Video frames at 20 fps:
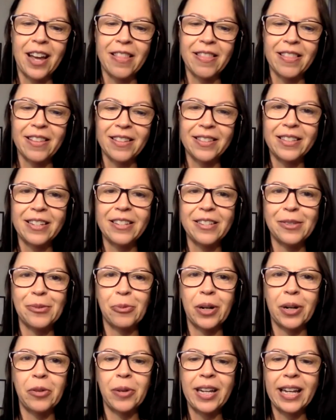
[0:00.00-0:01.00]
And this
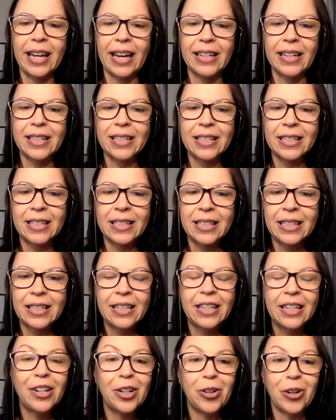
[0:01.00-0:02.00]
is where we get
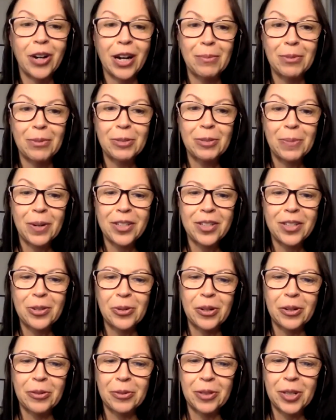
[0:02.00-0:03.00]
Kramer's bus
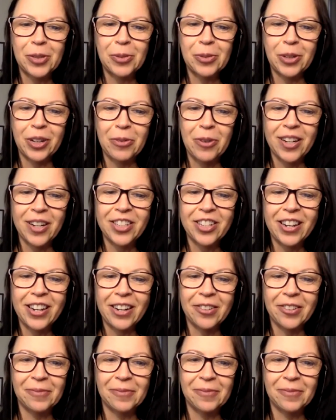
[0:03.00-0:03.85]
tour, which we're going to watch now.